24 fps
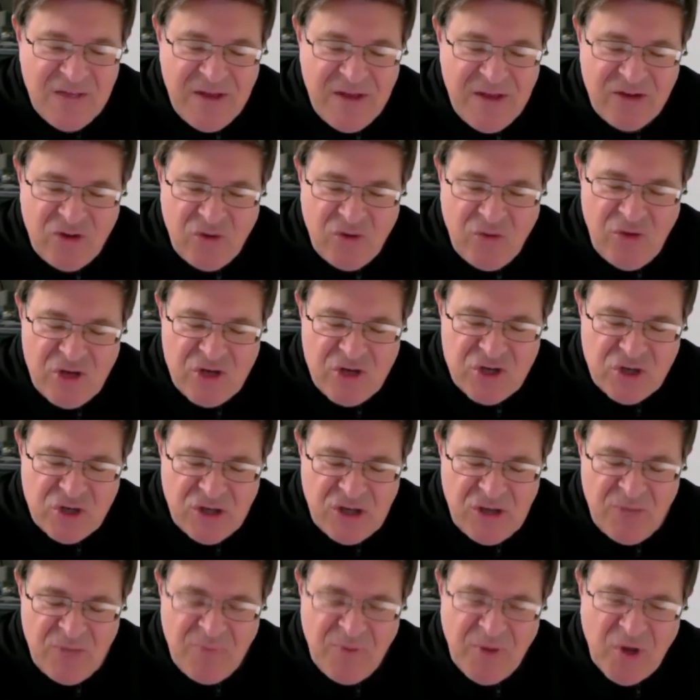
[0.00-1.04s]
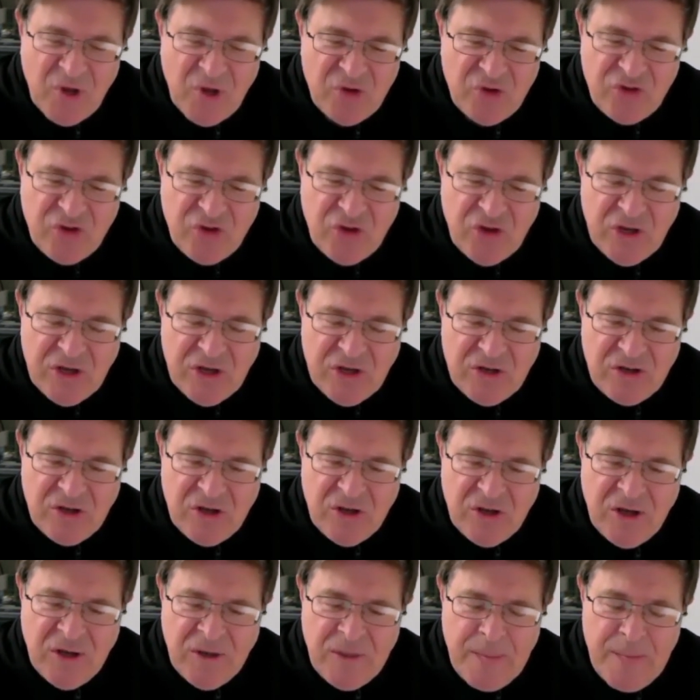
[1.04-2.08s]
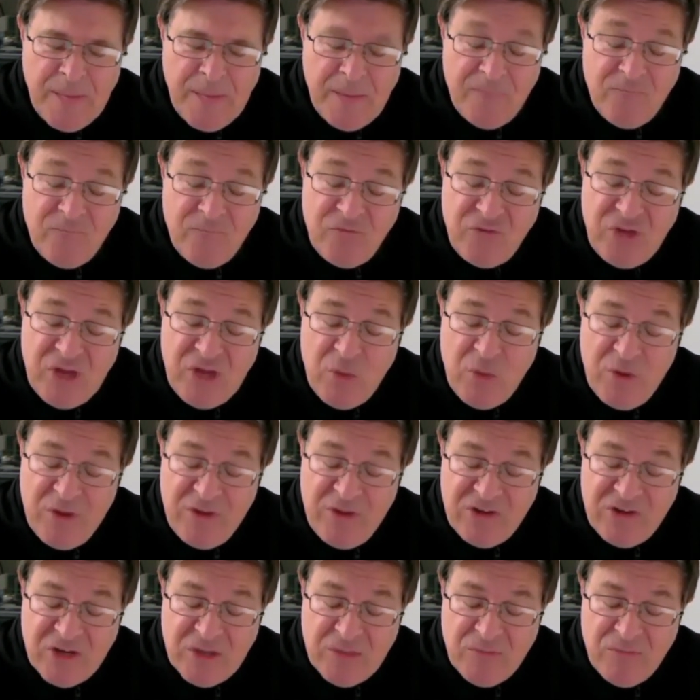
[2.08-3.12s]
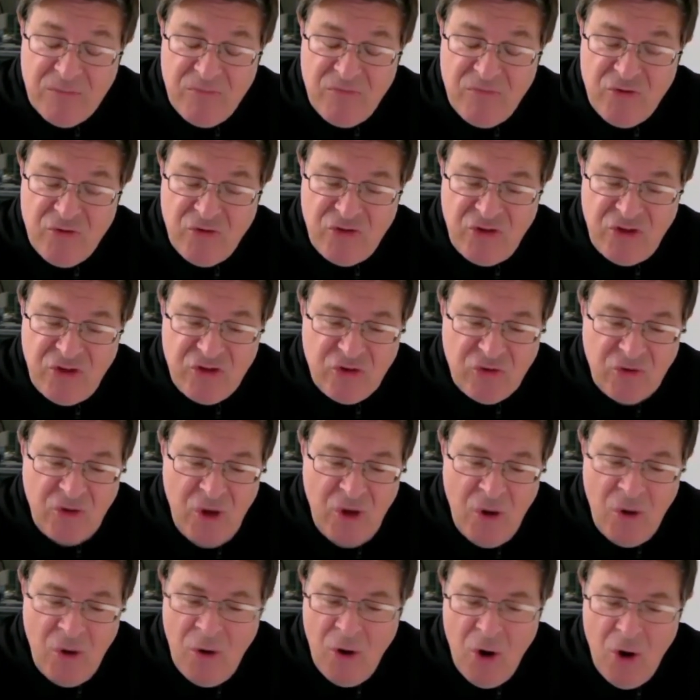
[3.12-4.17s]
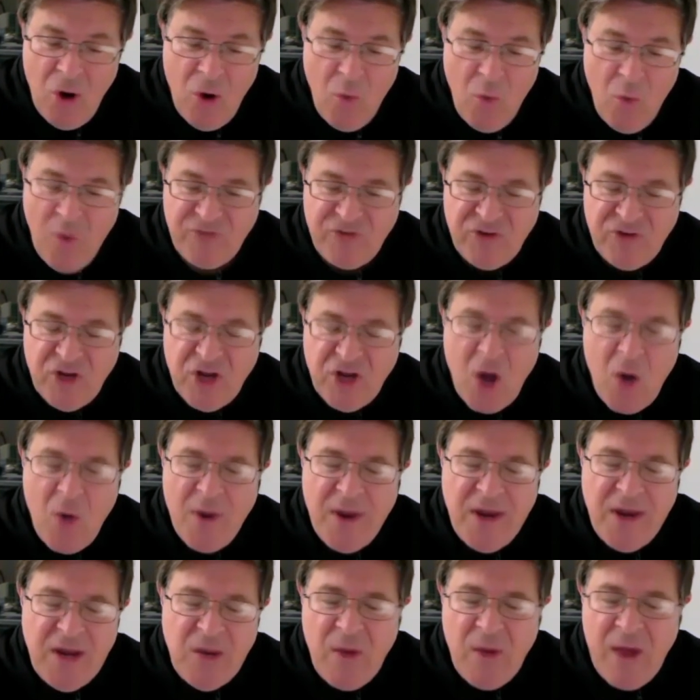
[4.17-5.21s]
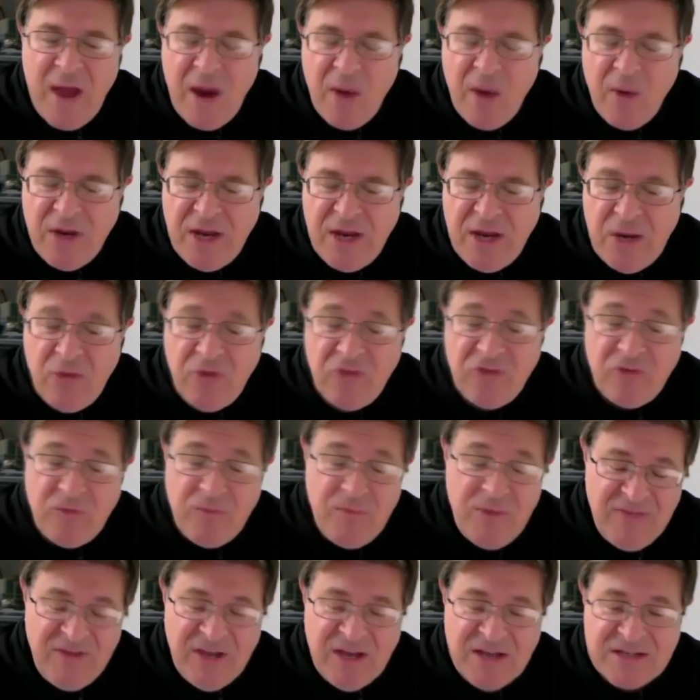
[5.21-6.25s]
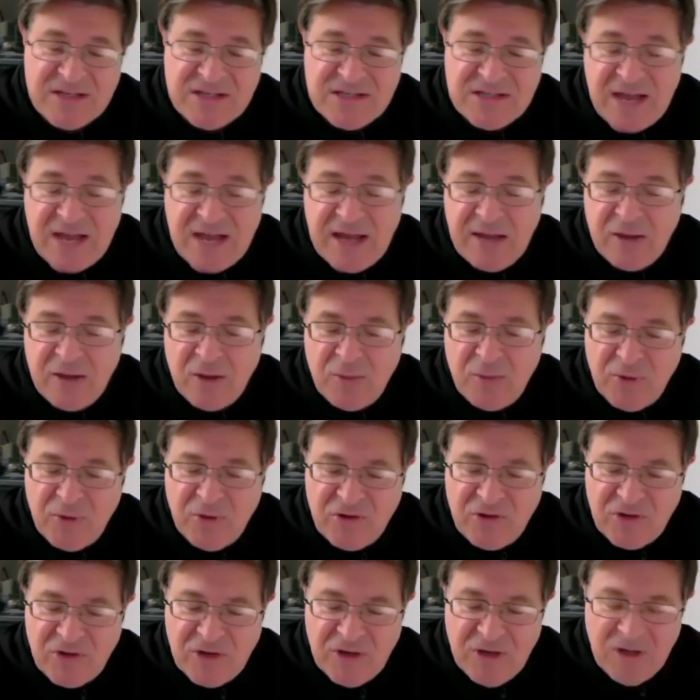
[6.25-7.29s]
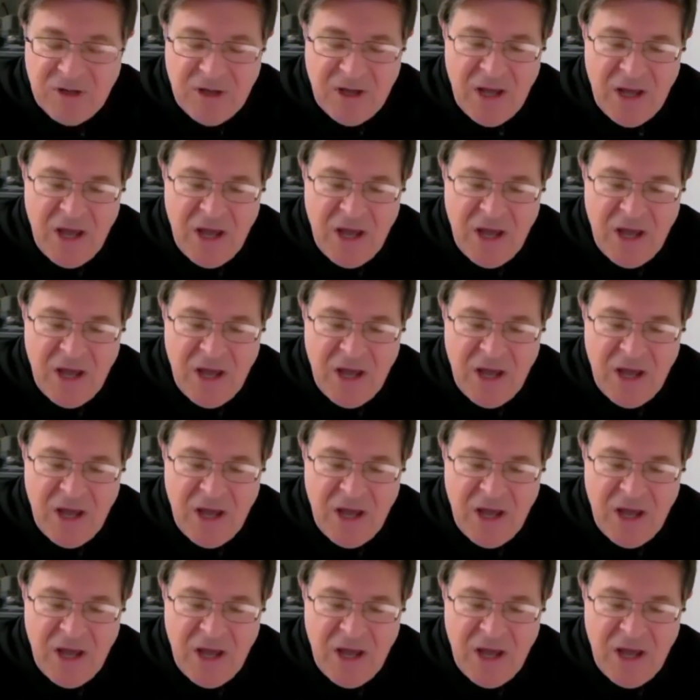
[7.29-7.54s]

that his original impulse to seek wisdom through Cicero wasn't going anywhere when he was living as a secular person.